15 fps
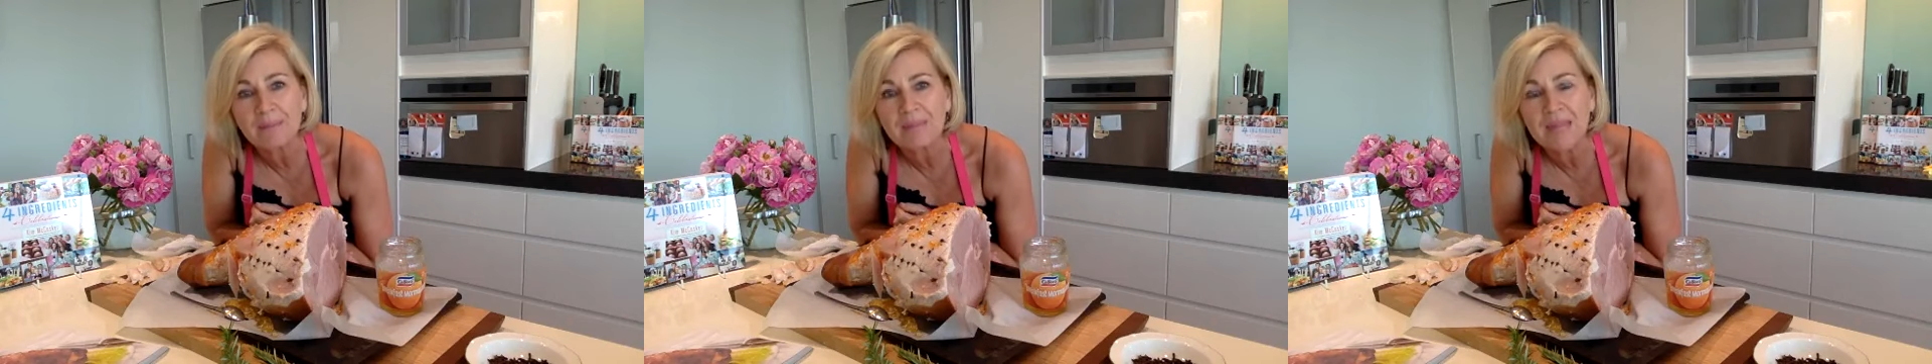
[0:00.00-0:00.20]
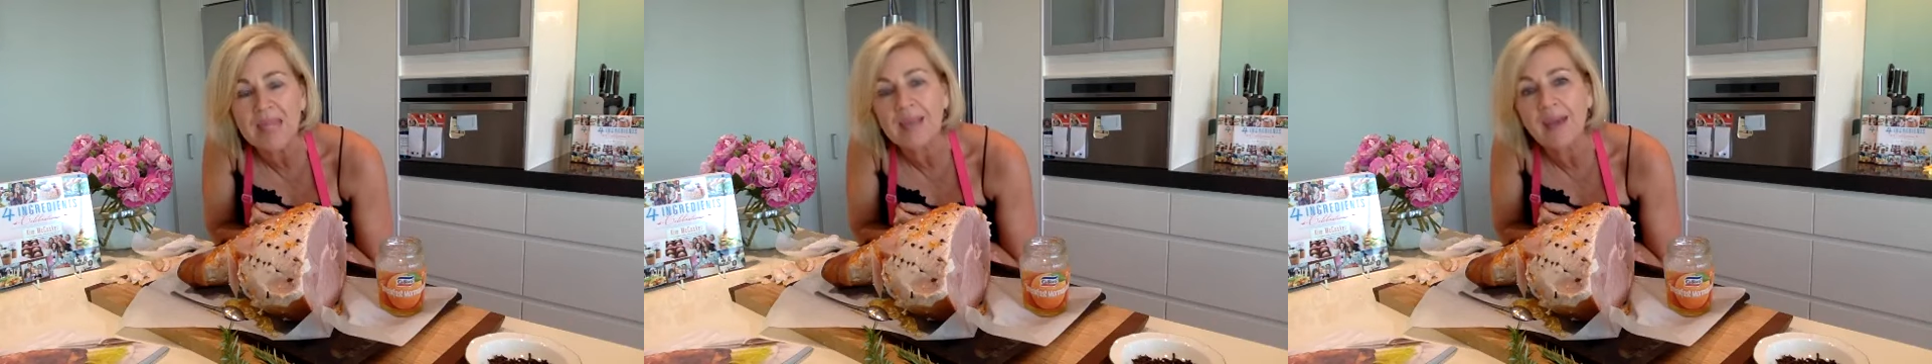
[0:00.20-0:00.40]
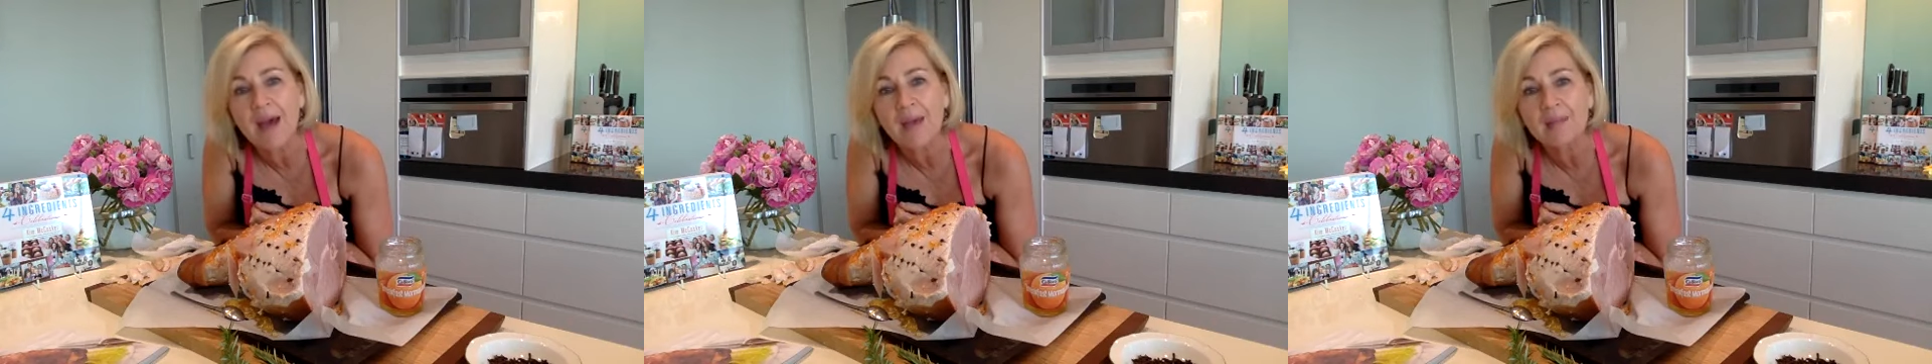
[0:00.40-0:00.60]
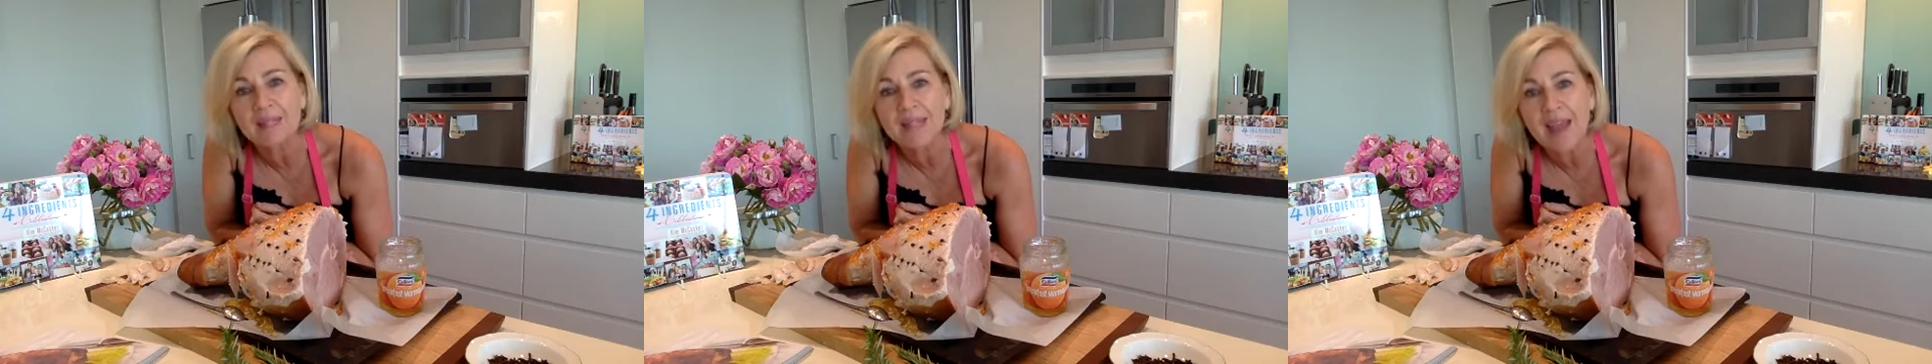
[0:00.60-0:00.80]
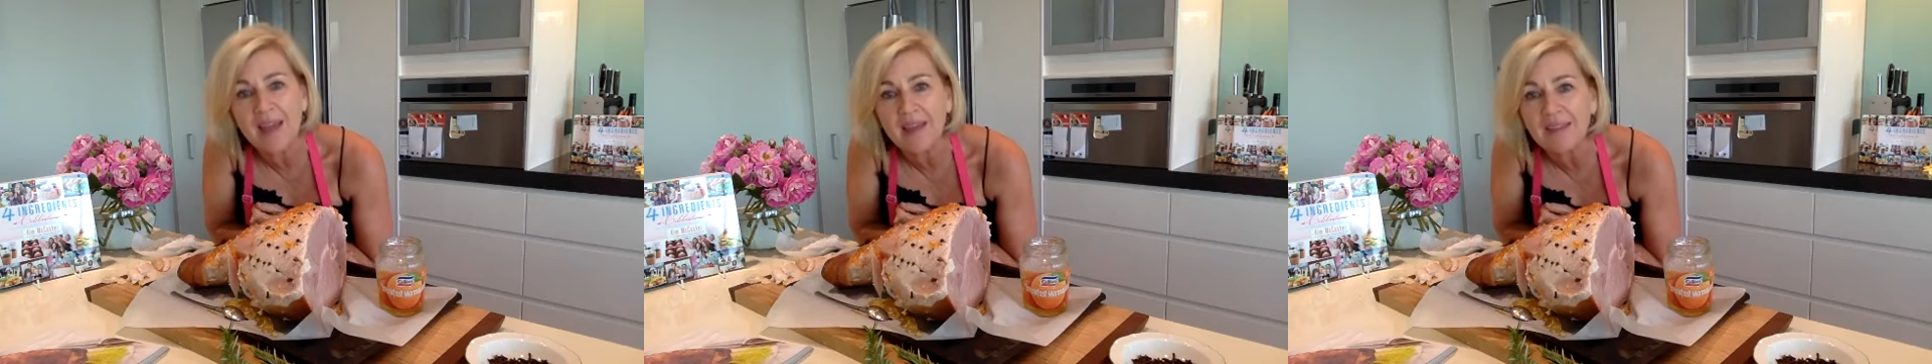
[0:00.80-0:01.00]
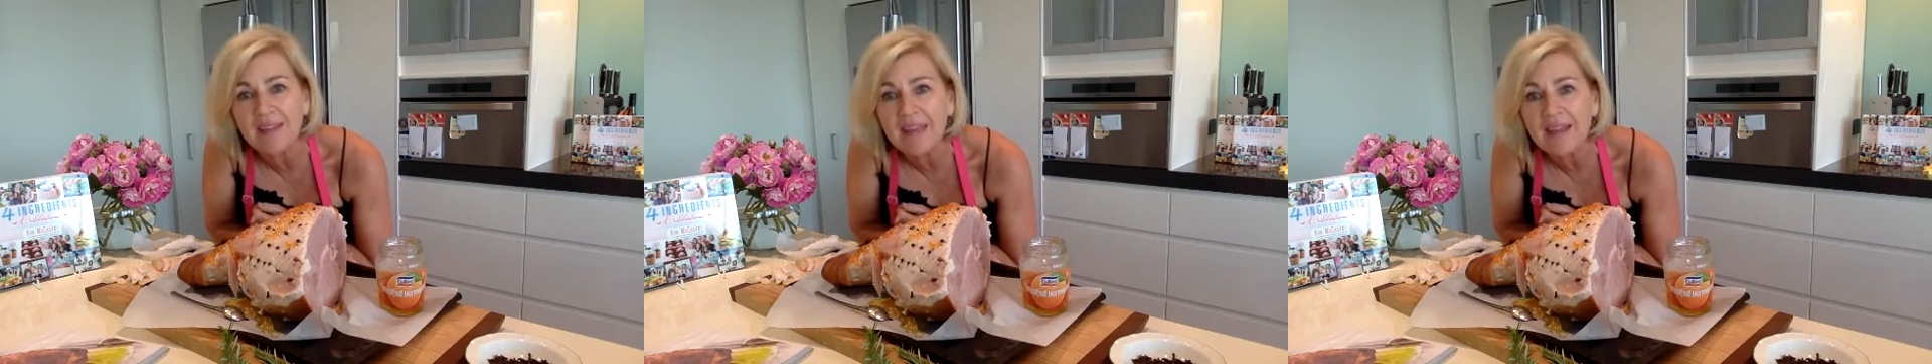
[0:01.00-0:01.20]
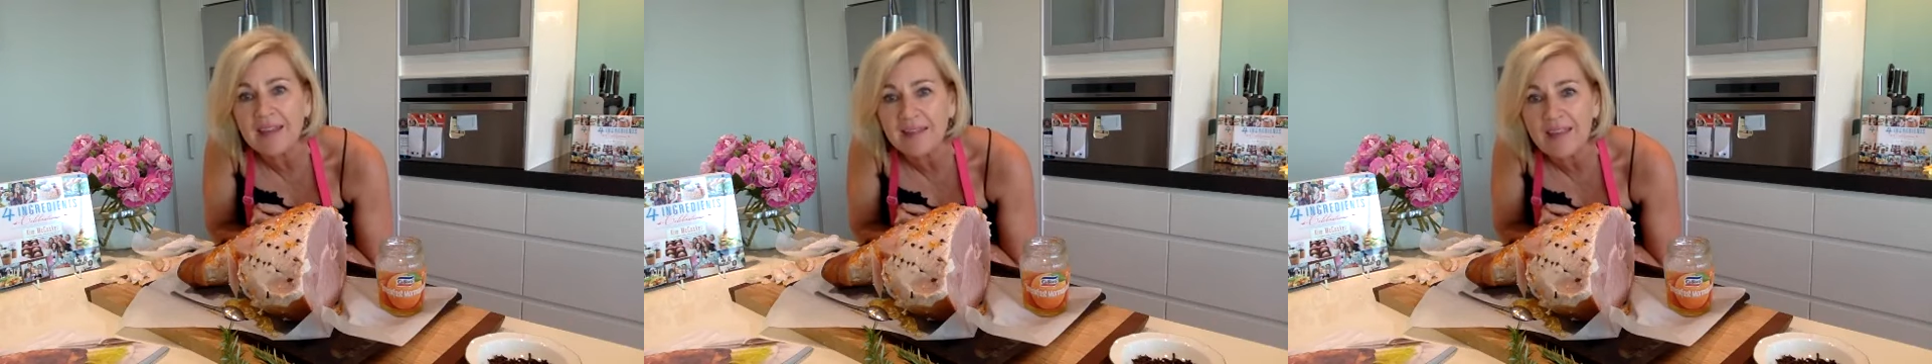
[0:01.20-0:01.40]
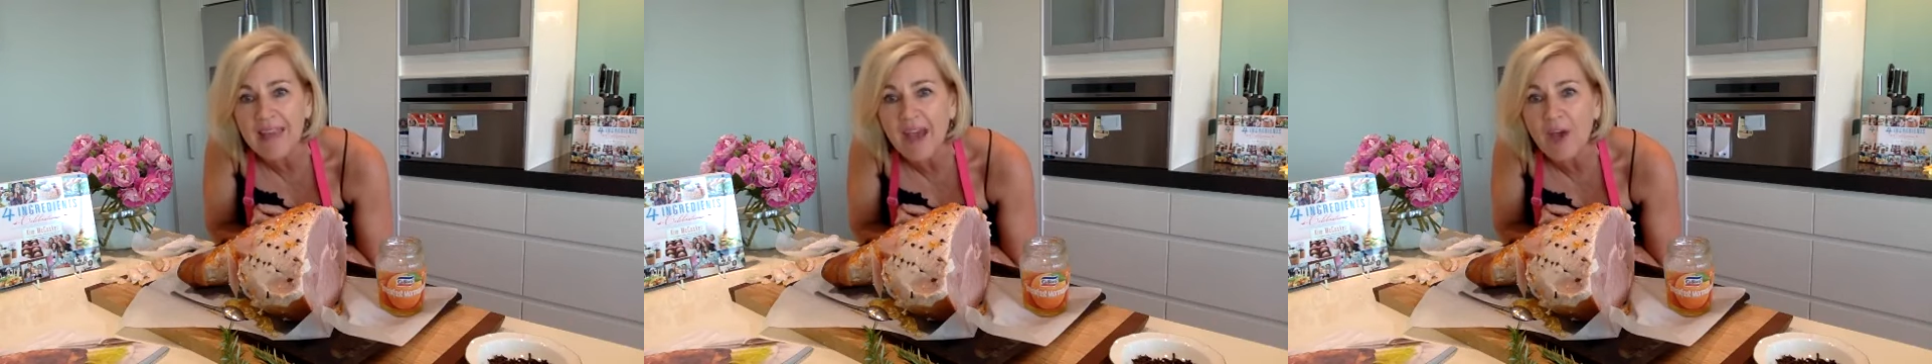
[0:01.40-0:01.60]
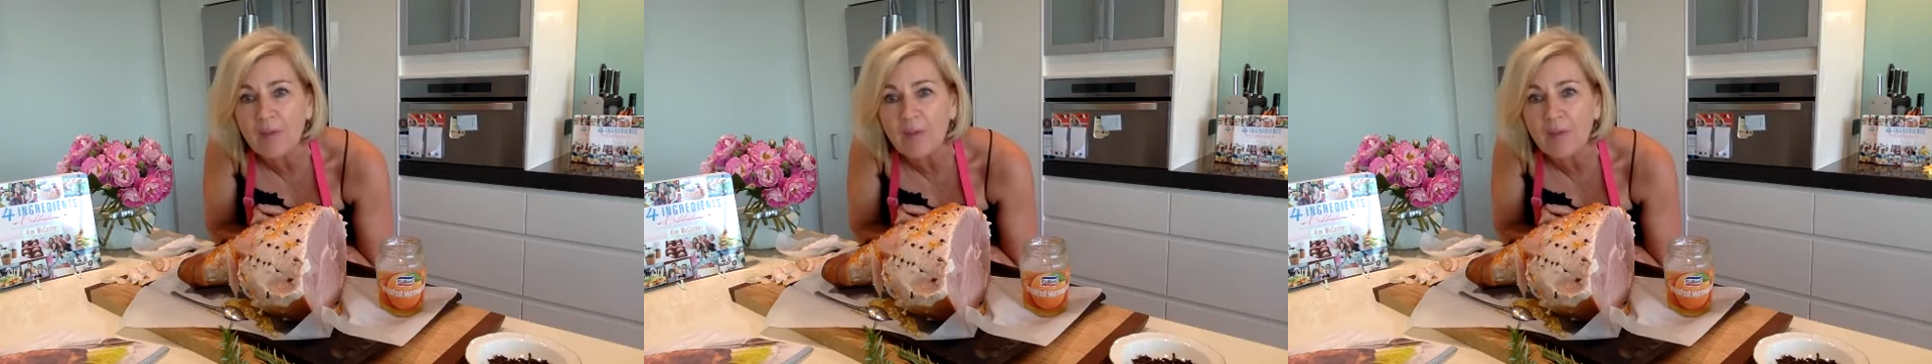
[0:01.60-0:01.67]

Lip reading: it comes out at the end of the hour,